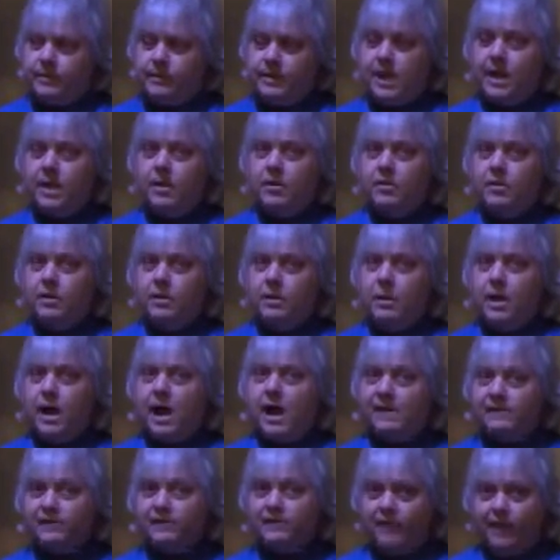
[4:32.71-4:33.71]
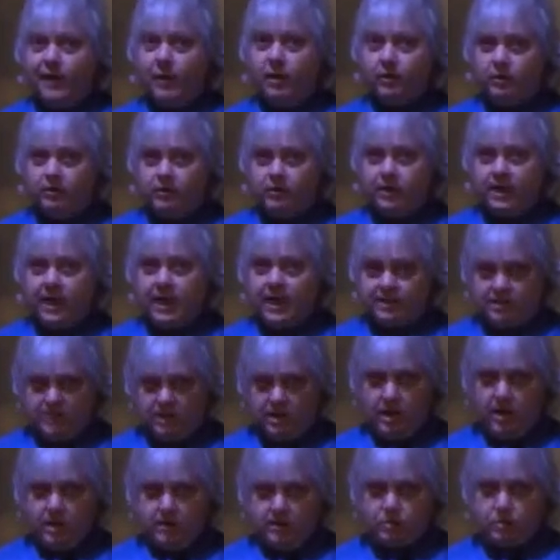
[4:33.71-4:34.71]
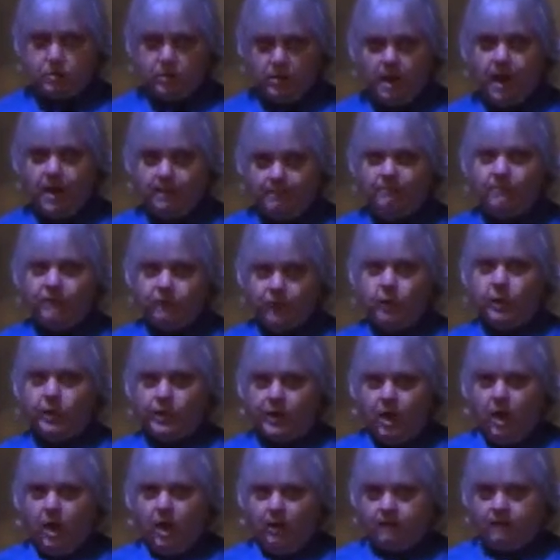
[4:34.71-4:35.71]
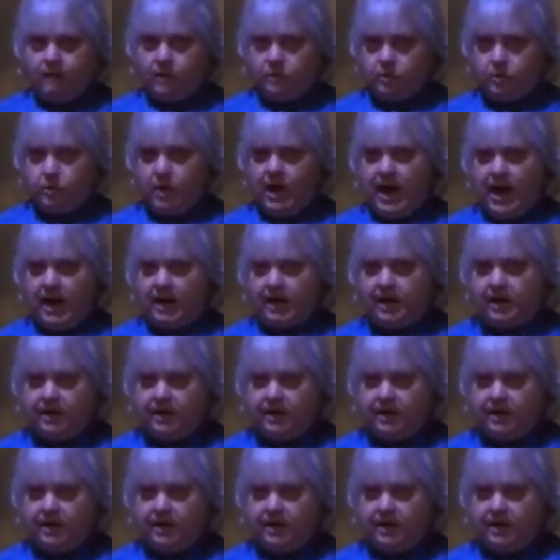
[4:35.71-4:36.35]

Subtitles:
Now, I've felt at times when I'm fully off the track.